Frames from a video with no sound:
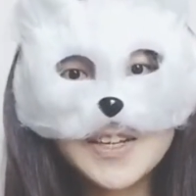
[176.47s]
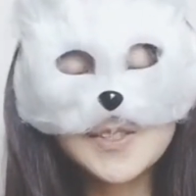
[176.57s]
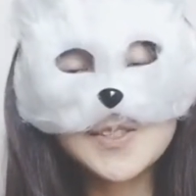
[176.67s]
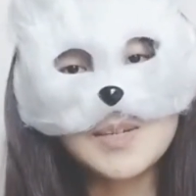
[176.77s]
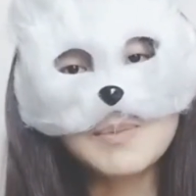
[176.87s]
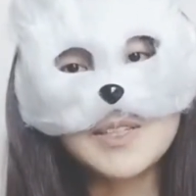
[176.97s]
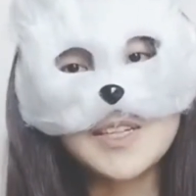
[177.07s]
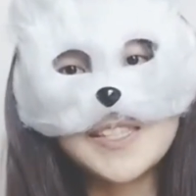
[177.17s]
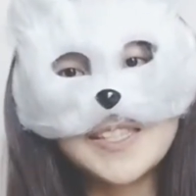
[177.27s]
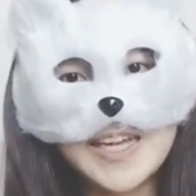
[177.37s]
seemingly
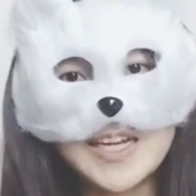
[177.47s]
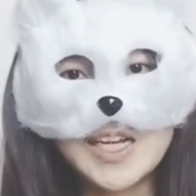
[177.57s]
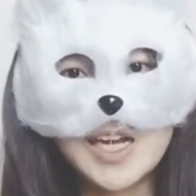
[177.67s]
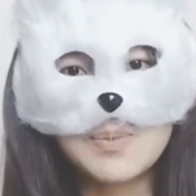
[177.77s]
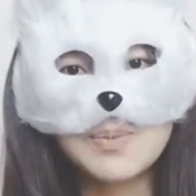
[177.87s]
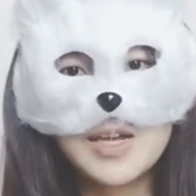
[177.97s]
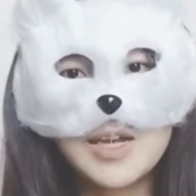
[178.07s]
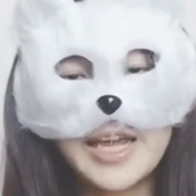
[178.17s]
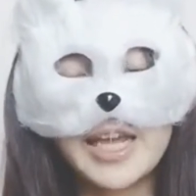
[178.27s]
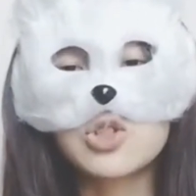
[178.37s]
setting up
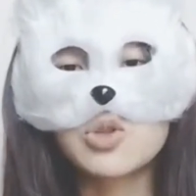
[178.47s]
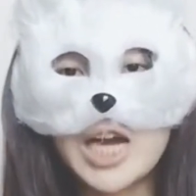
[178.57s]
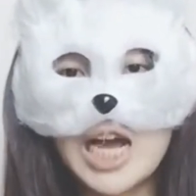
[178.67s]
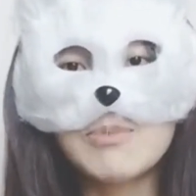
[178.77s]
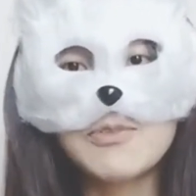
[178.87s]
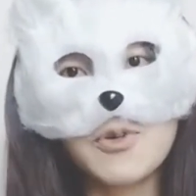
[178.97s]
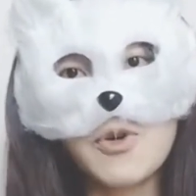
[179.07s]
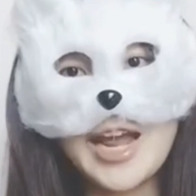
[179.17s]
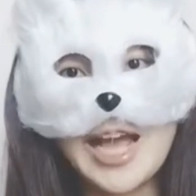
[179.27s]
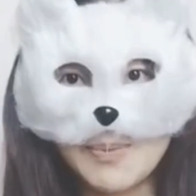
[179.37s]
a trap for
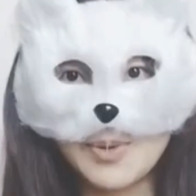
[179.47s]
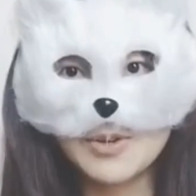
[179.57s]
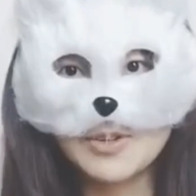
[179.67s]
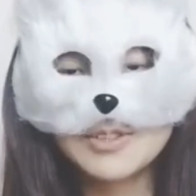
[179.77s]
Apple.